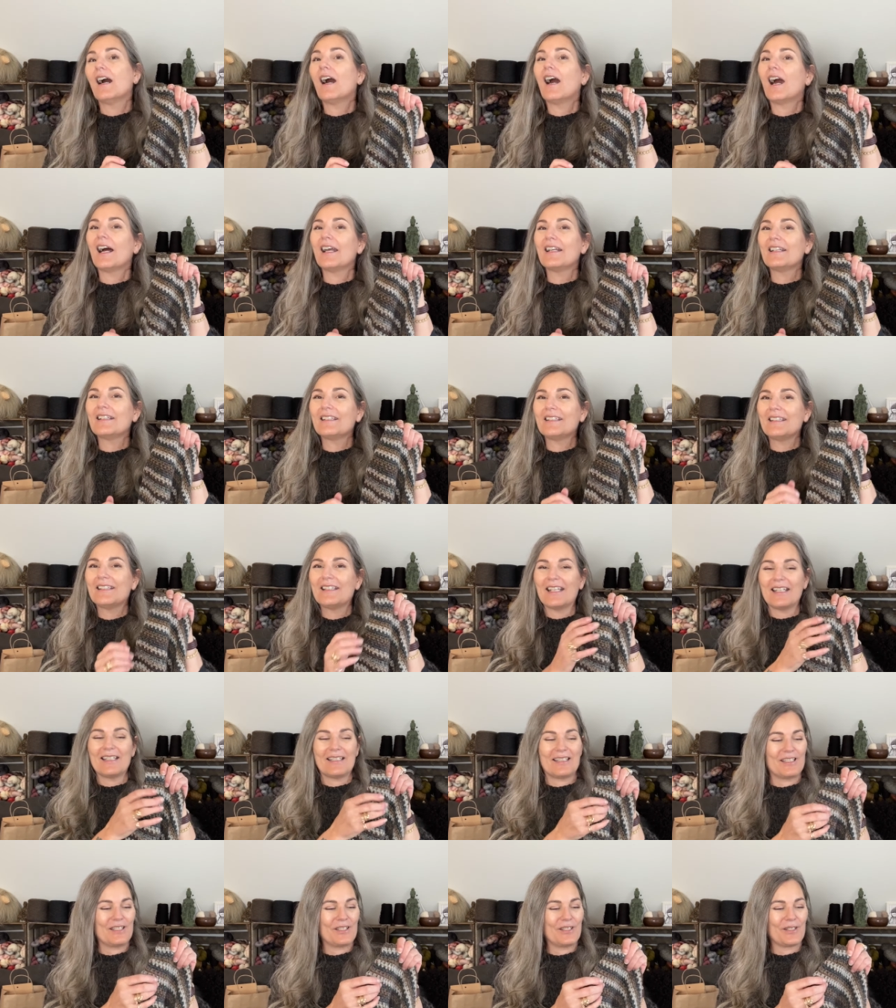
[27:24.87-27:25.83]
I
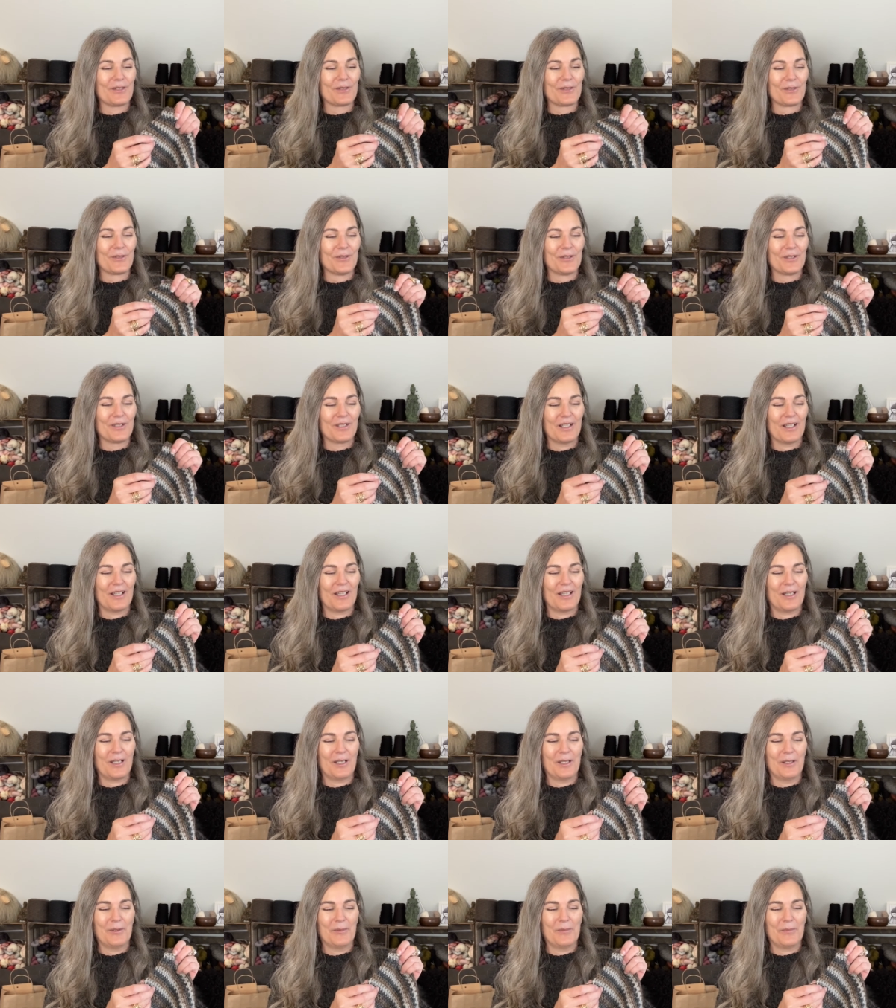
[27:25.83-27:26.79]
did do
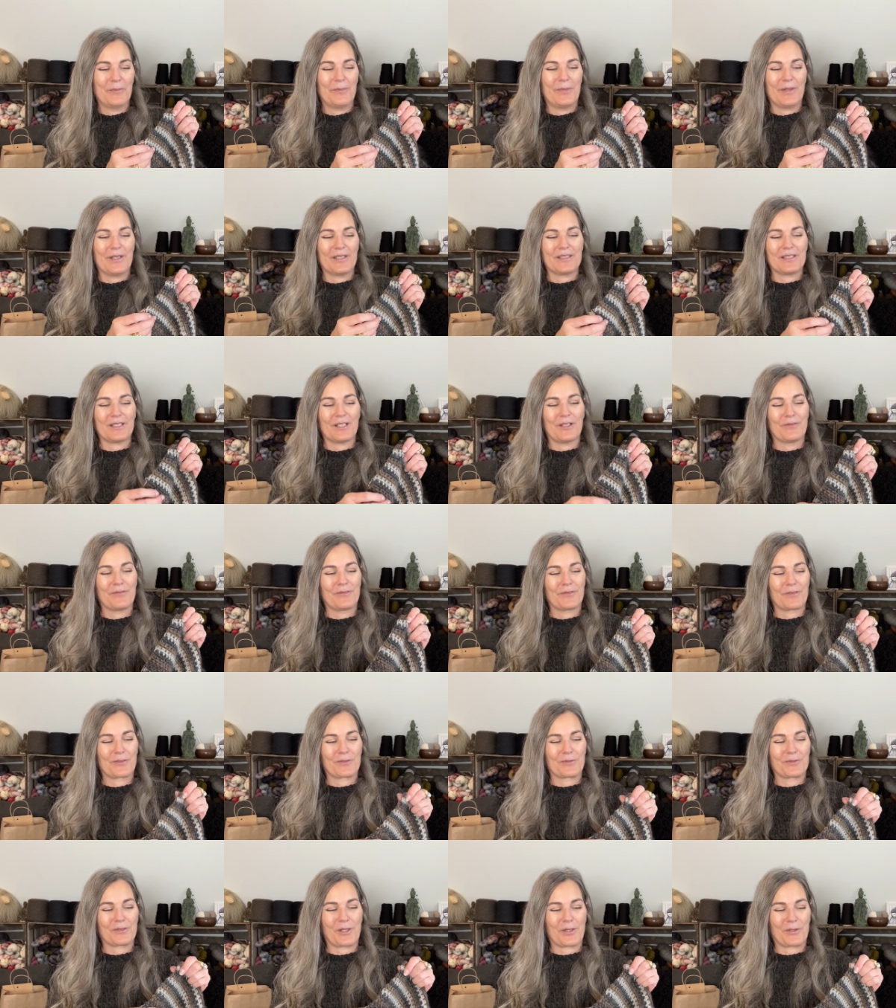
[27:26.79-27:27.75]
a bit of
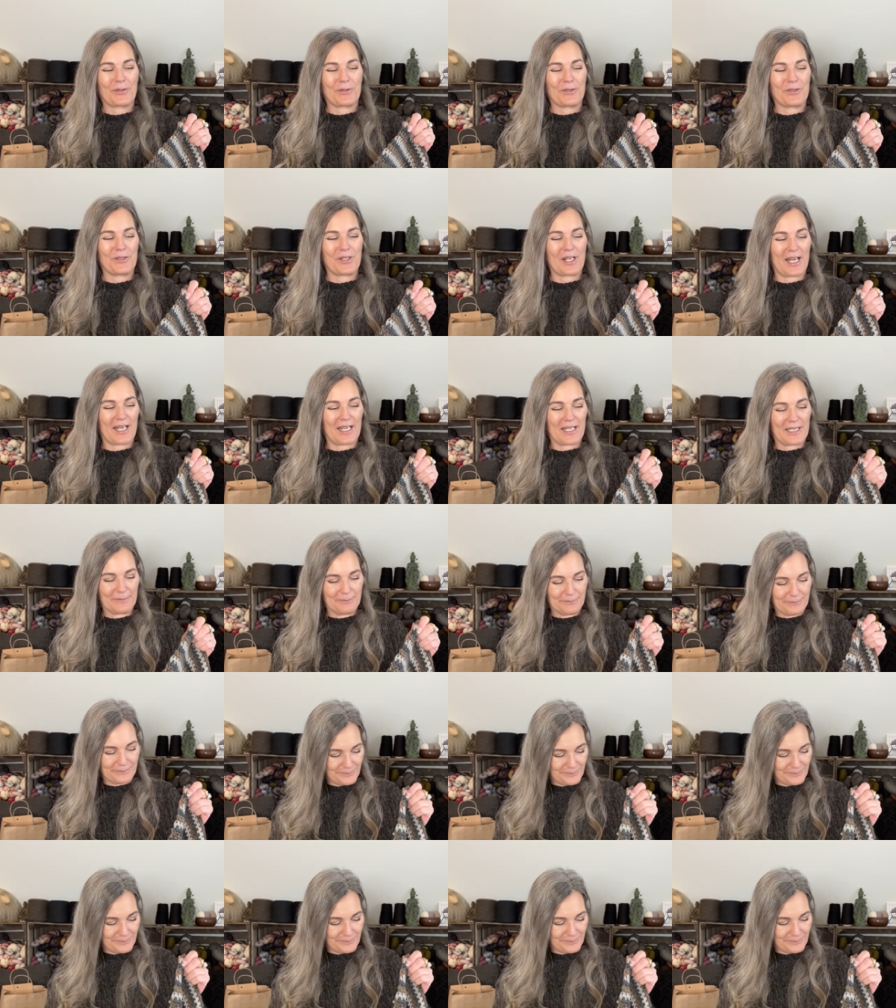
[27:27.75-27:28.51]
crochet.